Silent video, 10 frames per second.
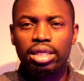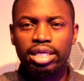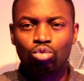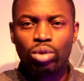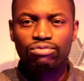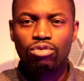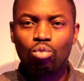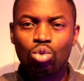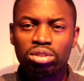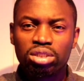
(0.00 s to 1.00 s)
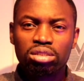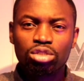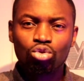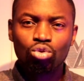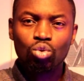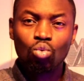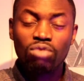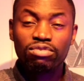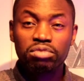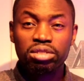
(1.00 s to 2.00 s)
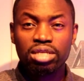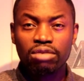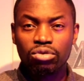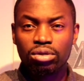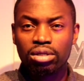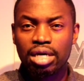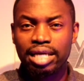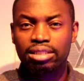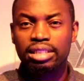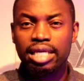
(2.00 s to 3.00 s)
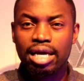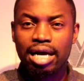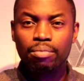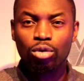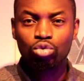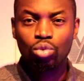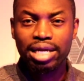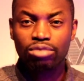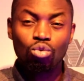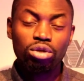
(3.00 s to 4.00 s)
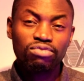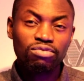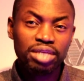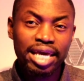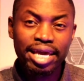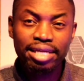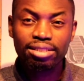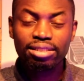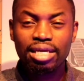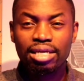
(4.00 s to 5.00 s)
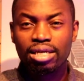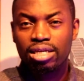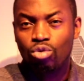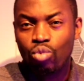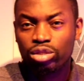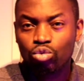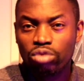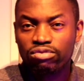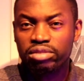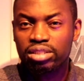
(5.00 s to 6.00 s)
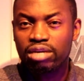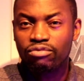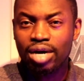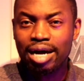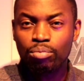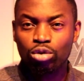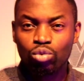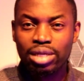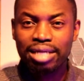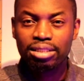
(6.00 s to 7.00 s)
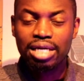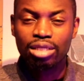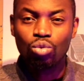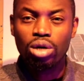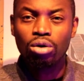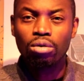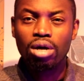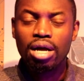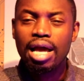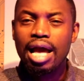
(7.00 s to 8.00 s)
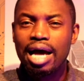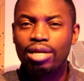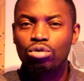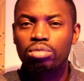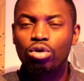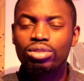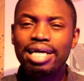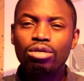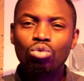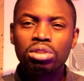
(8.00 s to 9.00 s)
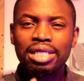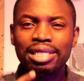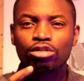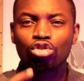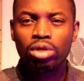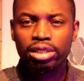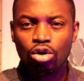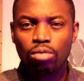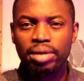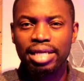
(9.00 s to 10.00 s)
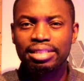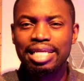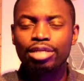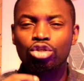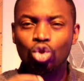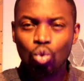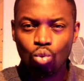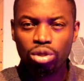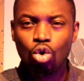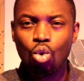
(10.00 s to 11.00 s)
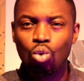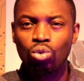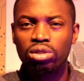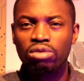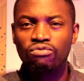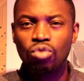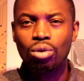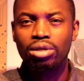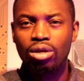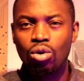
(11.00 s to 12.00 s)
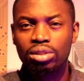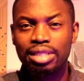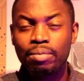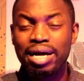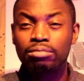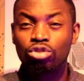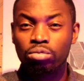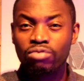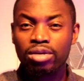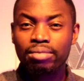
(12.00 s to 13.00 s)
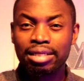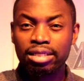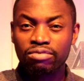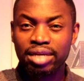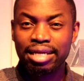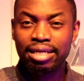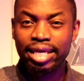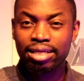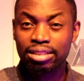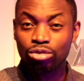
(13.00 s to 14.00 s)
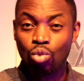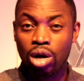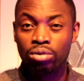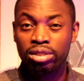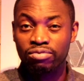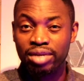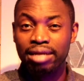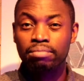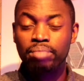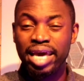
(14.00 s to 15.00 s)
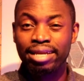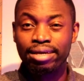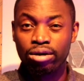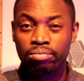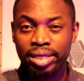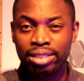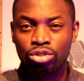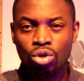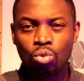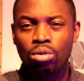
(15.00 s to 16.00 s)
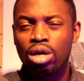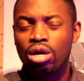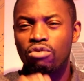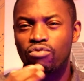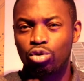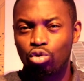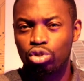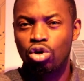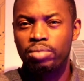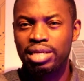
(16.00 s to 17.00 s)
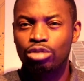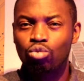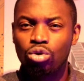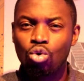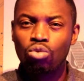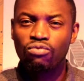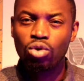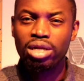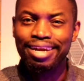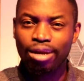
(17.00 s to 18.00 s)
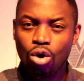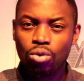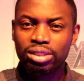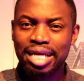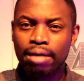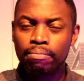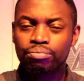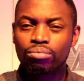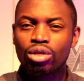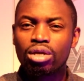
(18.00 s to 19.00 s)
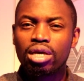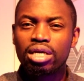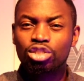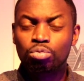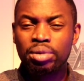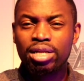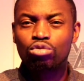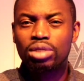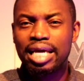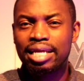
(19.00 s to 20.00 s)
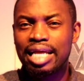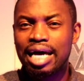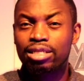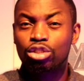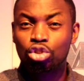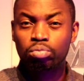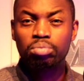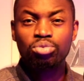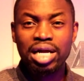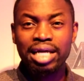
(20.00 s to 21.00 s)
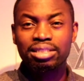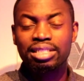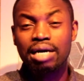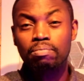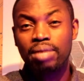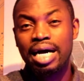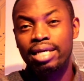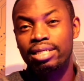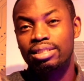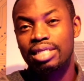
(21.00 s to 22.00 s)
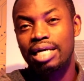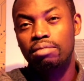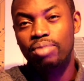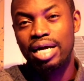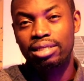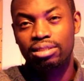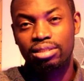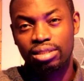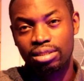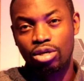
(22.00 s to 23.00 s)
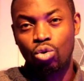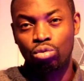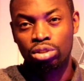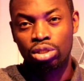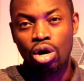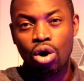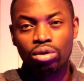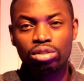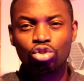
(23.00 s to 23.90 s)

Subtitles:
it went from 162 to 157, and I said, yeah, I bought one at 158. It went to 157. I bought one as well. And all because I know these are the solid companies that you want to hold for a long time. Some of them are dividend kings as well, dividend paying companies. So for those companies that you want to hold for a long time, it's better to get it at a cheaper price than buying it at the price goes on.